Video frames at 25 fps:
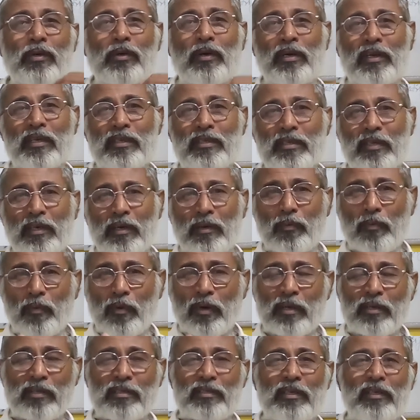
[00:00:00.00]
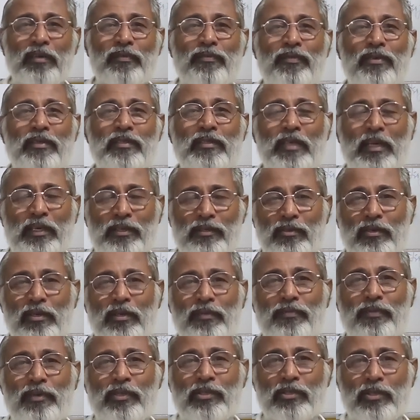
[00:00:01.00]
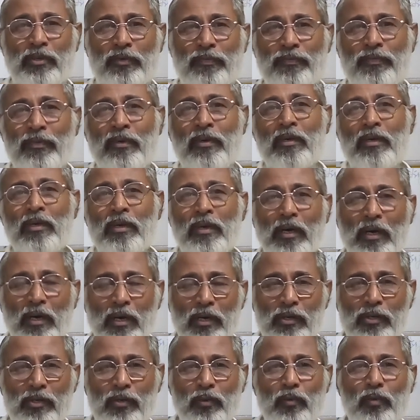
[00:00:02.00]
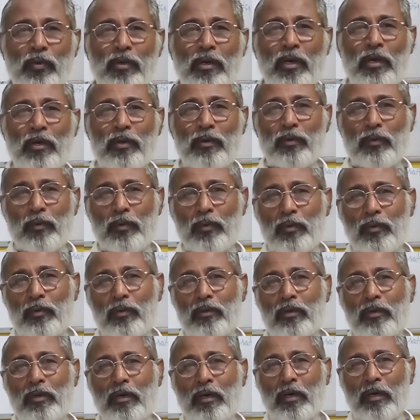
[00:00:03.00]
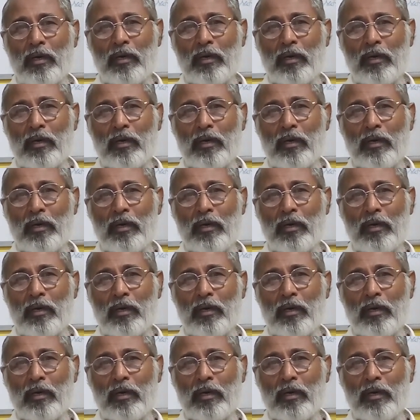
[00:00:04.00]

to understand what is the difference, actual difference of a true Rahu